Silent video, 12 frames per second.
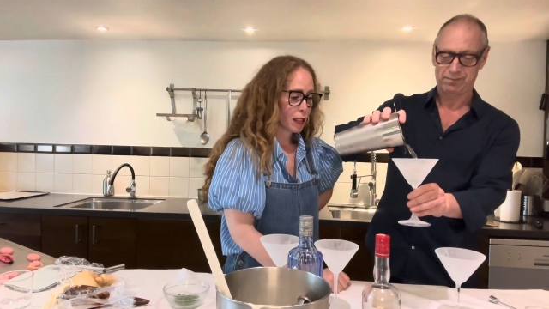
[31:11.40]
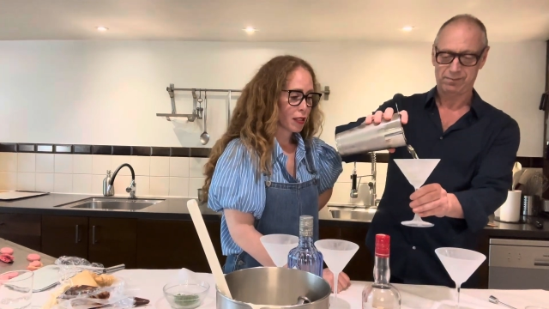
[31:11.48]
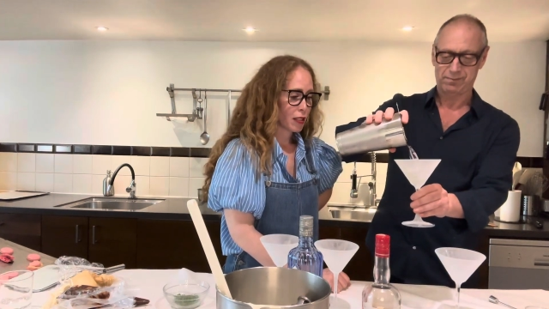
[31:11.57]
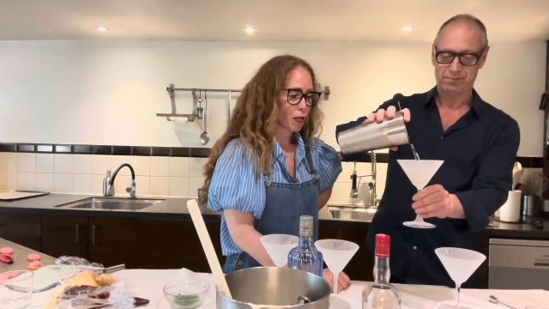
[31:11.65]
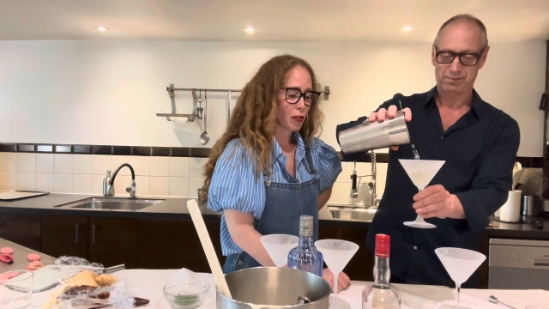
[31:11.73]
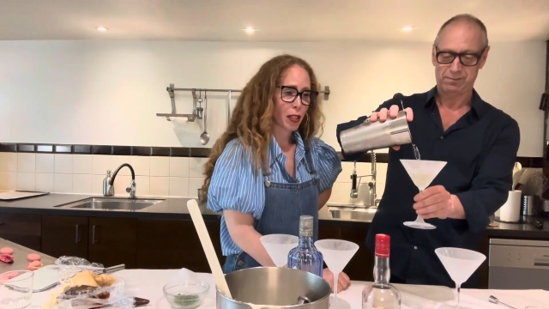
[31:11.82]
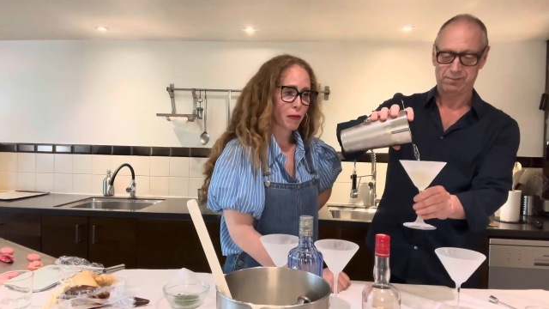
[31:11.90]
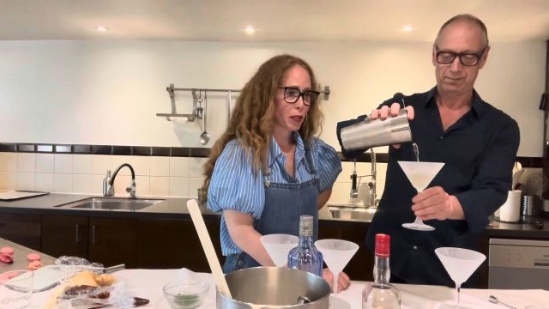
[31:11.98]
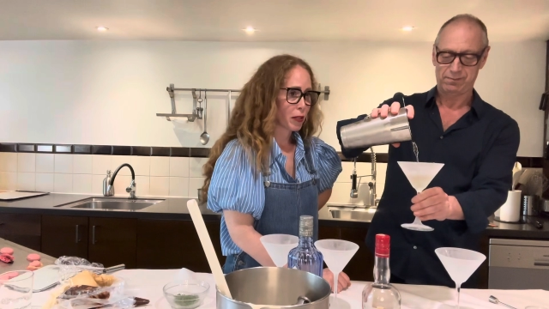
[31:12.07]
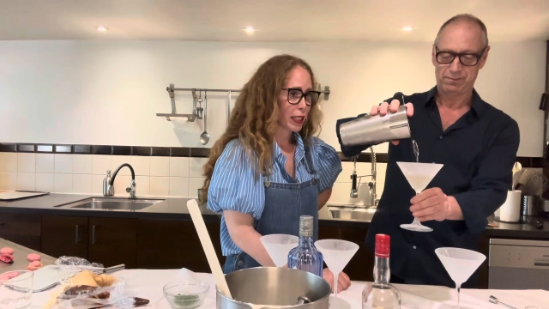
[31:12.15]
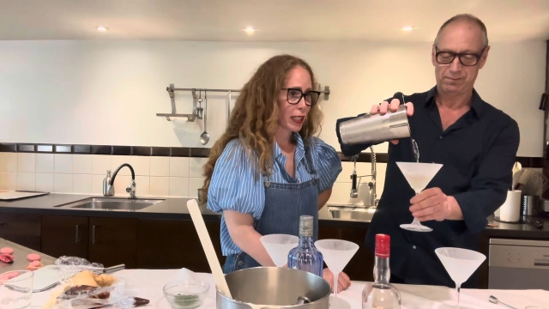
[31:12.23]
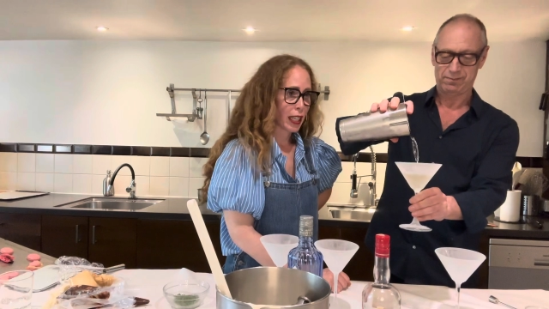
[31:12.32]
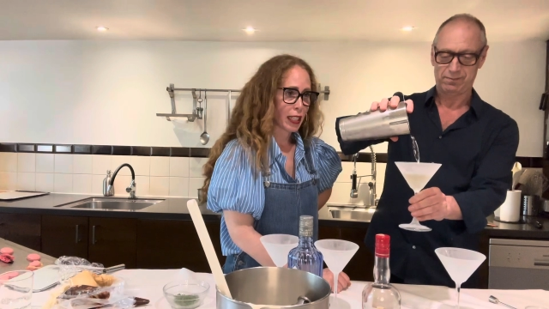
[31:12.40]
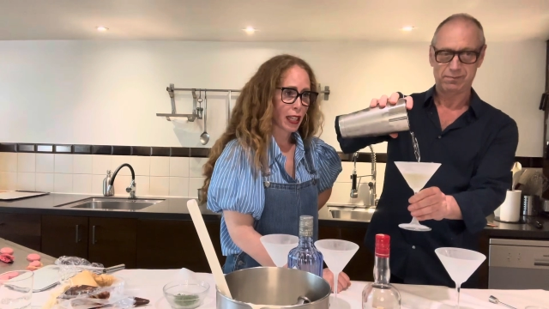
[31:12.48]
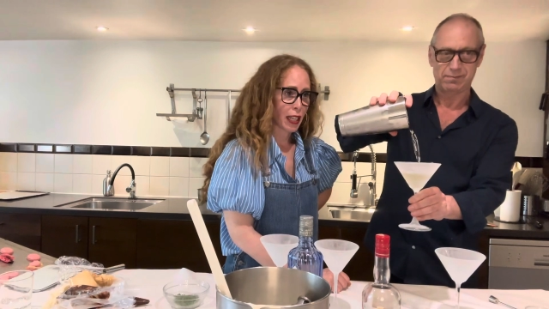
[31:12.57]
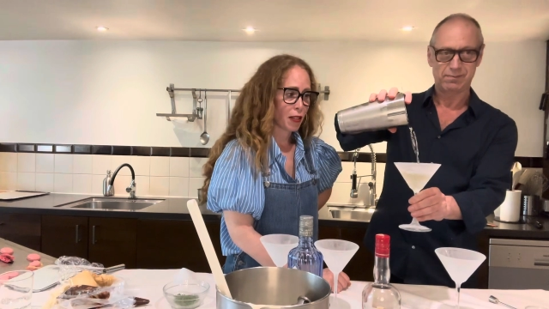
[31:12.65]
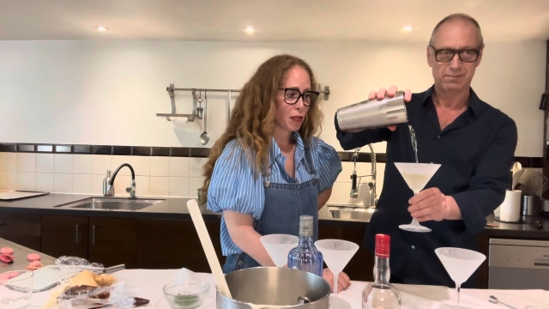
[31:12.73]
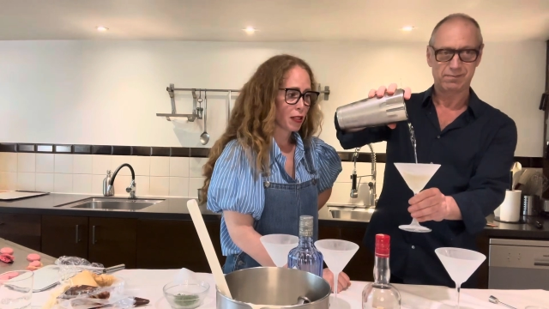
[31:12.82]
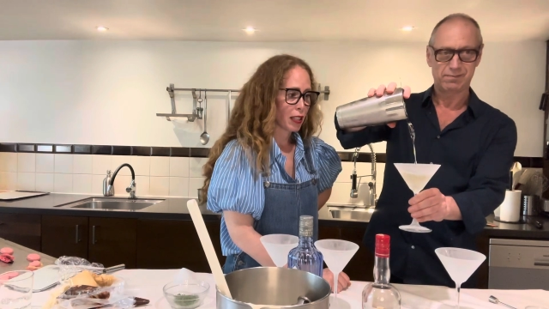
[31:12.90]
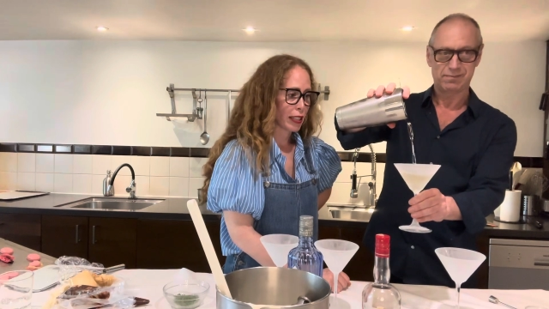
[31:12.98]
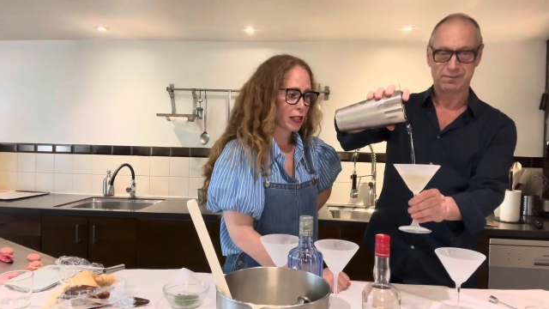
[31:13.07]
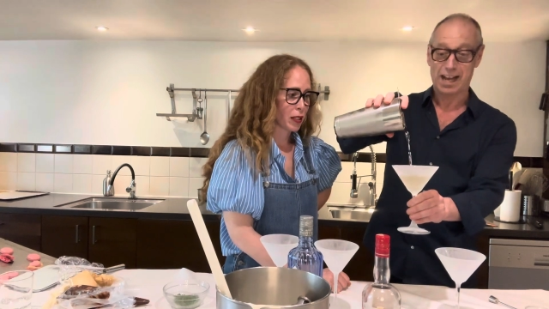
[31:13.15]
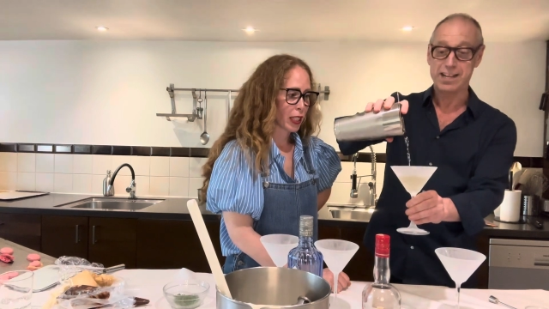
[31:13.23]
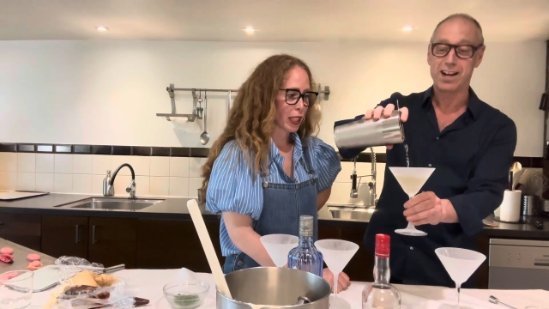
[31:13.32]
Speaker 1: Don't I regret that now? I'd
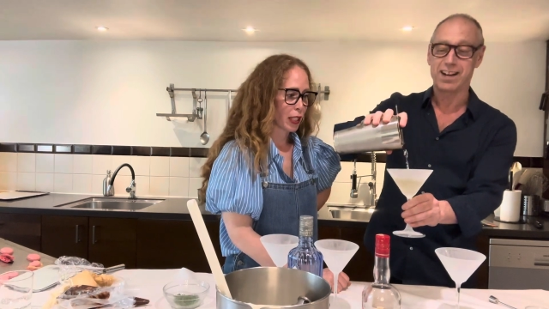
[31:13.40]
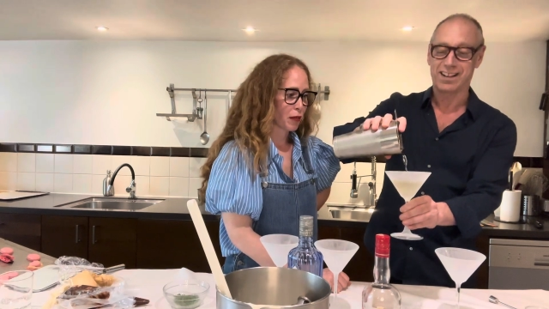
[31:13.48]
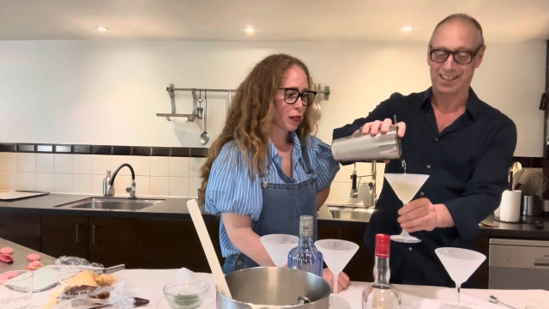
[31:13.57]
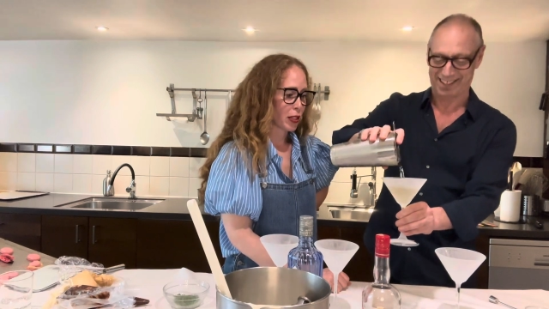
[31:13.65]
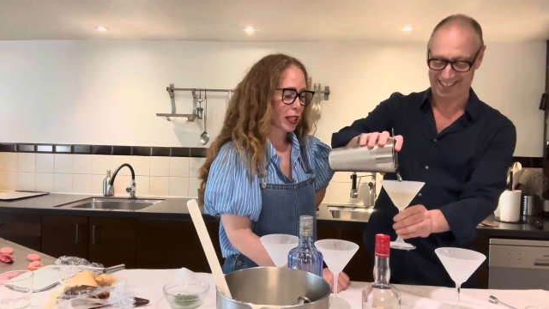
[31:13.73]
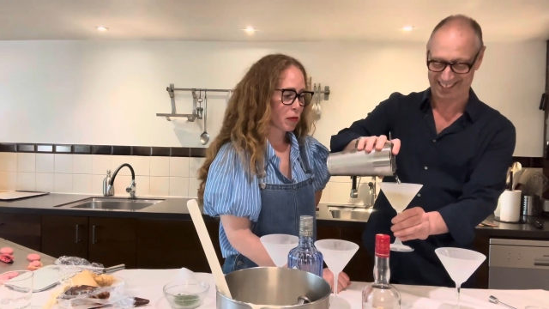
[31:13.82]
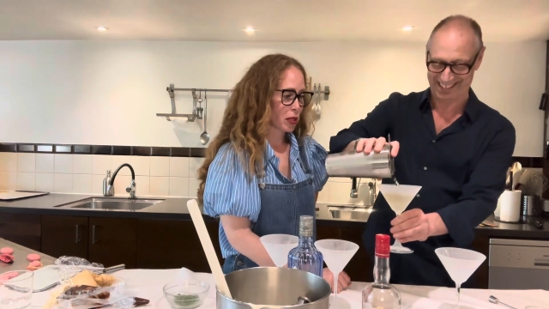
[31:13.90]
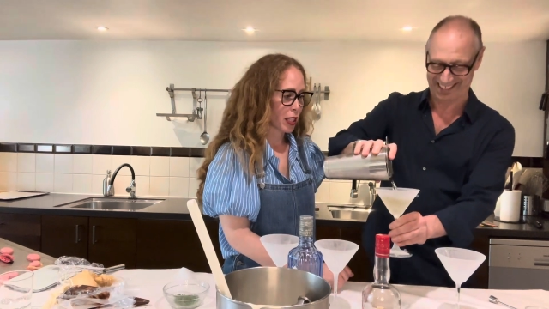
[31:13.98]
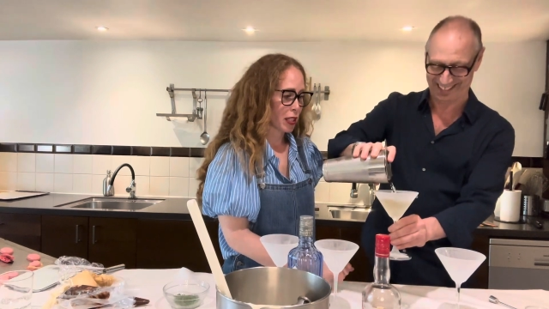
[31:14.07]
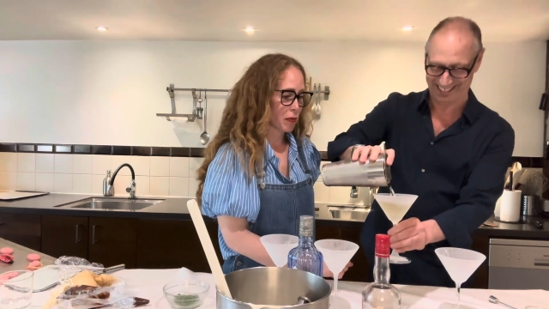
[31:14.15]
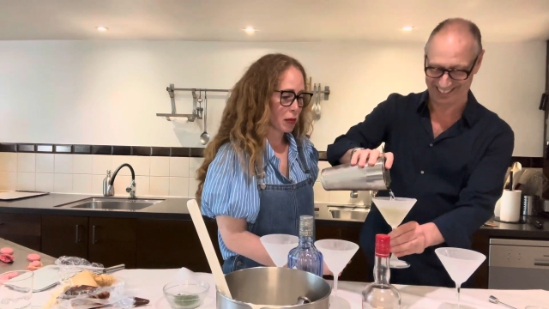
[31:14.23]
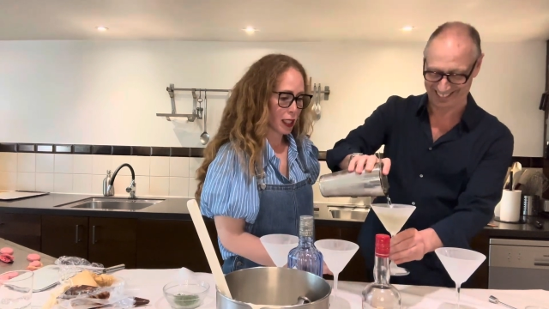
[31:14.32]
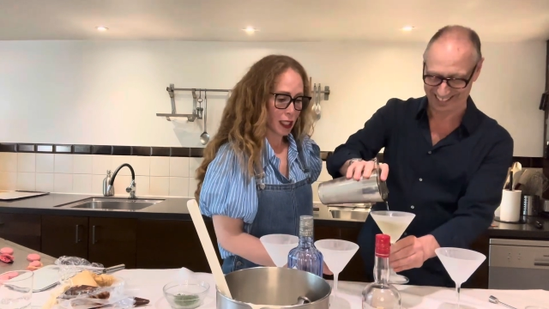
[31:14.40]
do I- anything for a nap time.